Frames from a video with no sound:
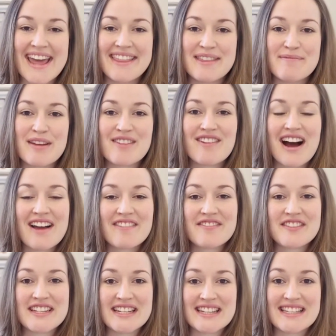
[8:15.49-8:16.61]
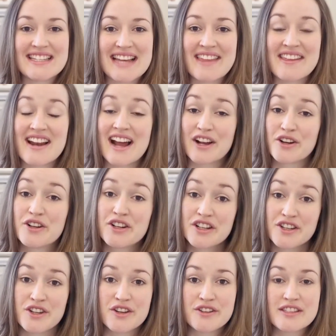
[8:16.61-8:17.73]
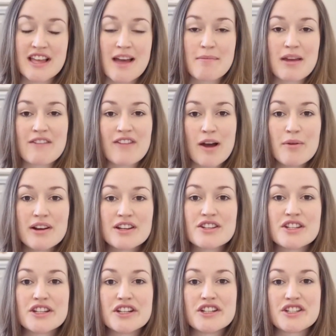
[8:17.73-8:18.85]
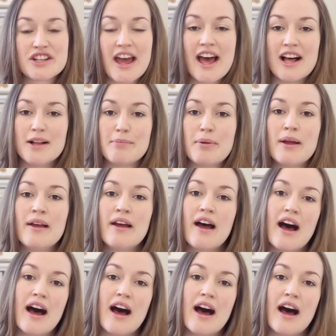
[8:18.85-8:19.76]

and the midwife did say that I could use them if I wanted to help